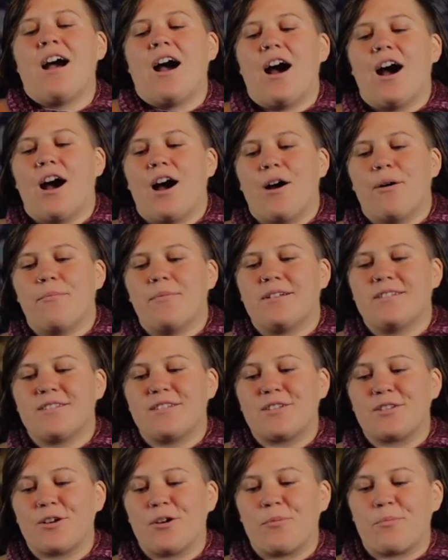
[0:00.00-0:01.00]
Um,
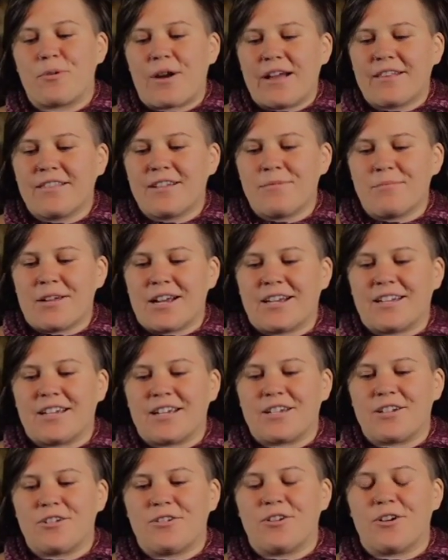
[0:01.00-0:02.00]
so Bradley
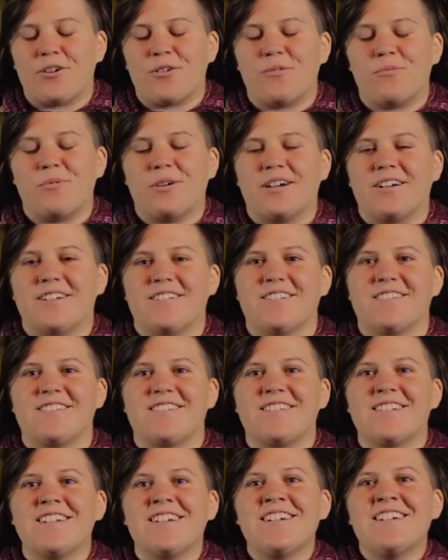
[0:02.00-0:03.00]
Manning, you know,
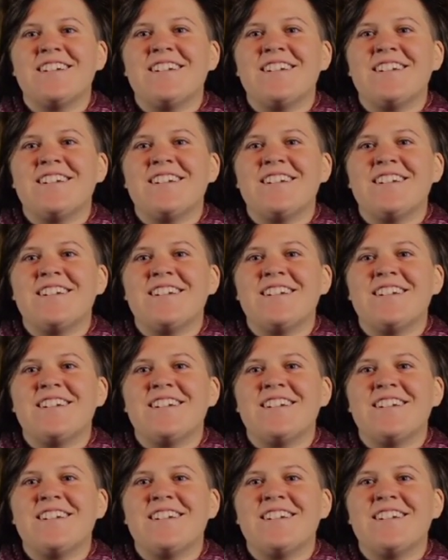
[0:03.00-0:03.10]
was